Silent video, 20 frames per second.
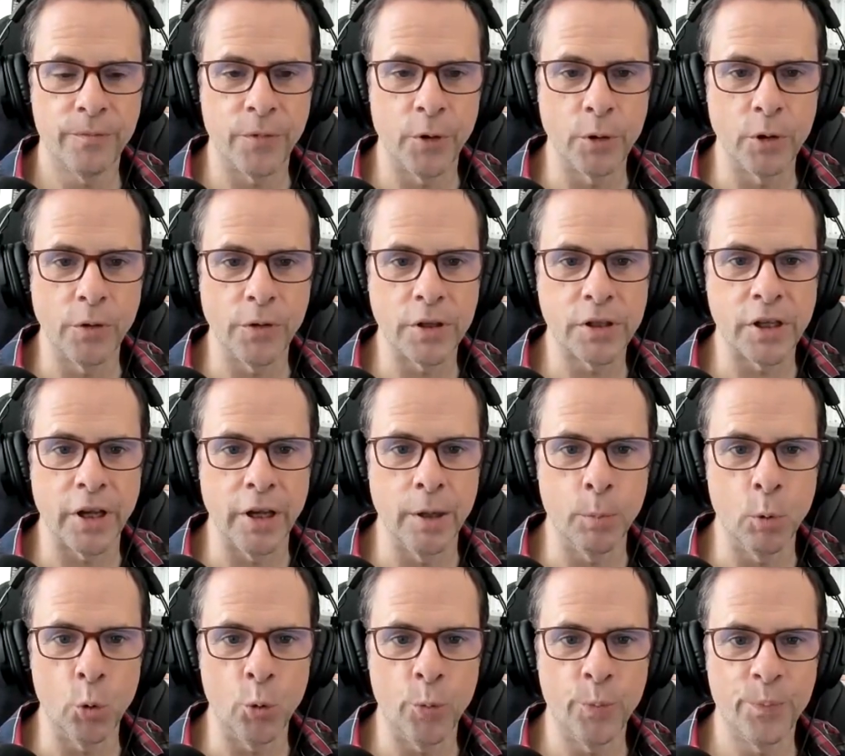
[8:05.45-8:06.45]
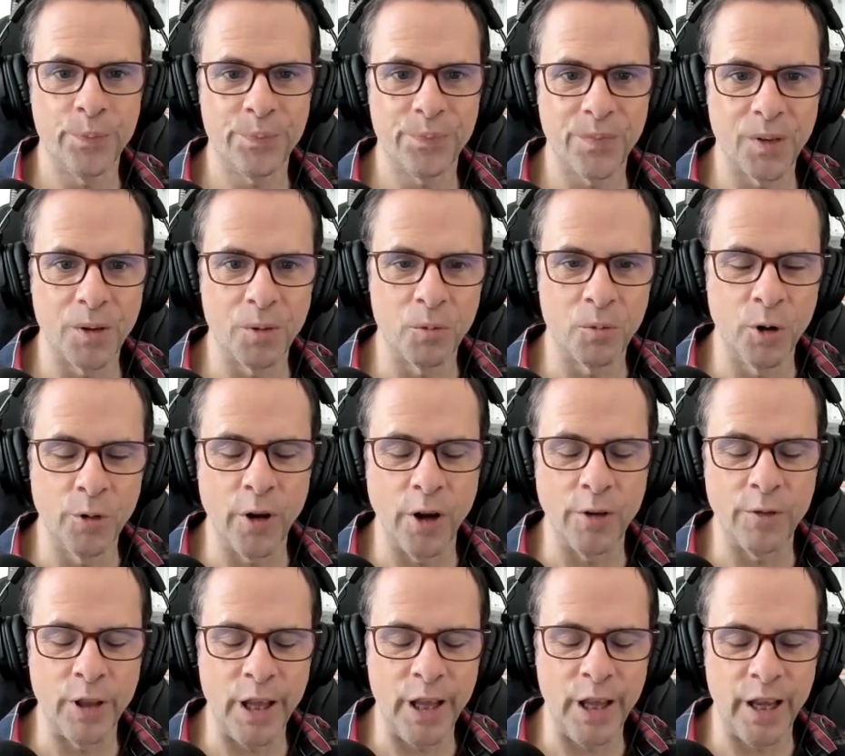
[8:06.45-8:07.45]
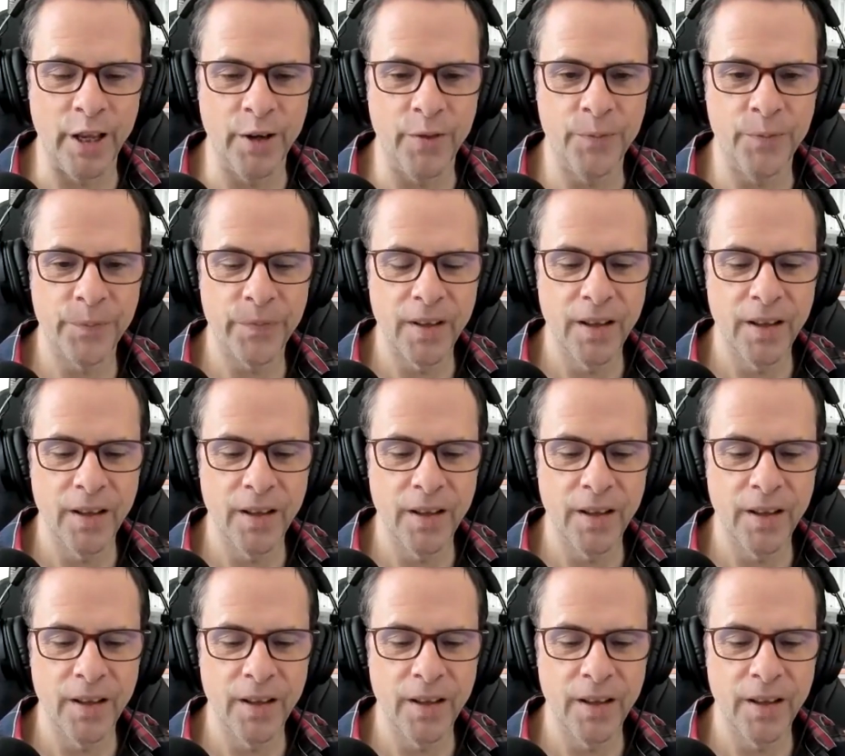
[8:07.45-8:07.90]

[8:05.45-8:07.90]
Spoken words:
food on the table, roof over the head.